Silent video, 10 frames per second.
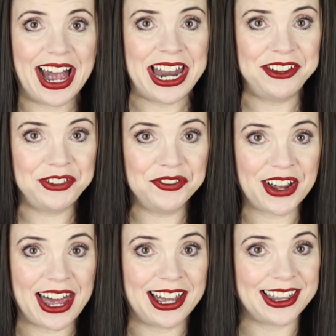And if you've
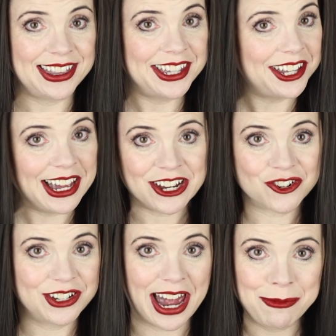got a little
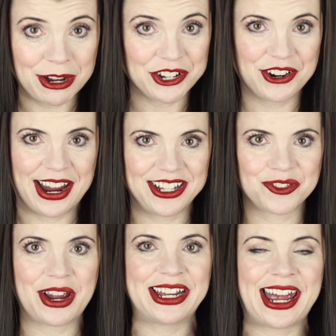extra time on your hands
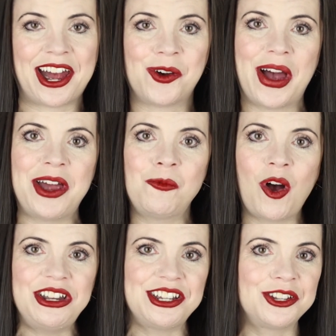right now and
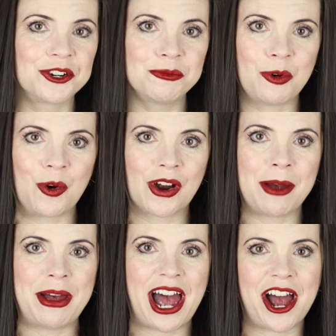want to learn more
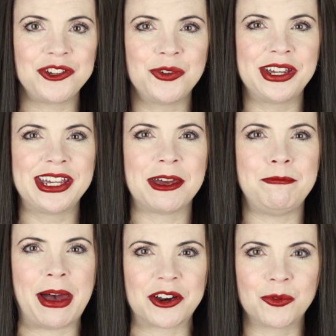about how you can get
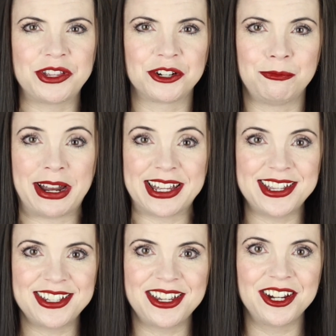better with your money
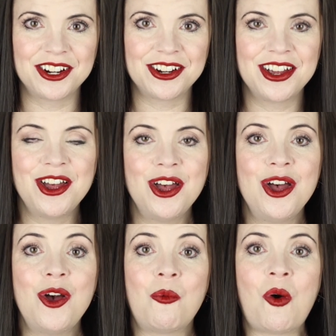this year,
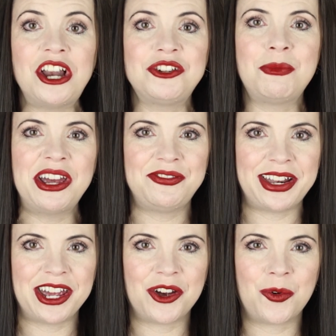watch my
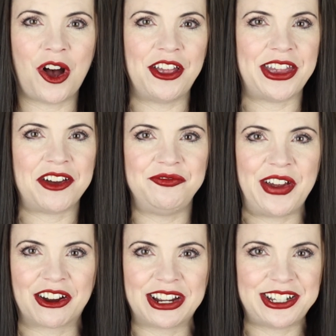video on that
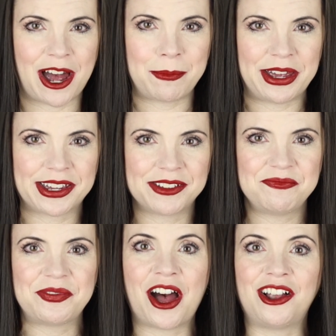very topic.
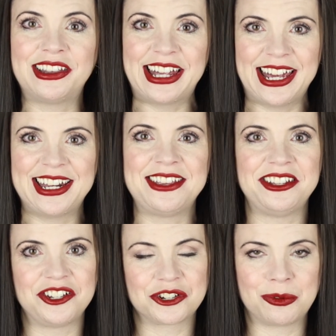I'll link it in the
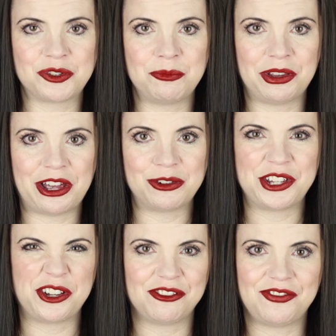description below
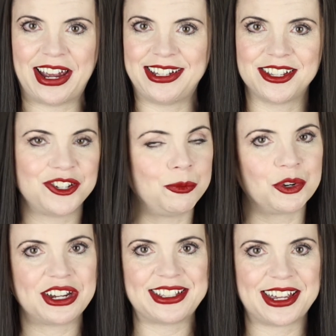so you can find it super
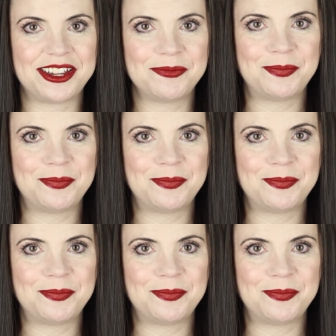easy.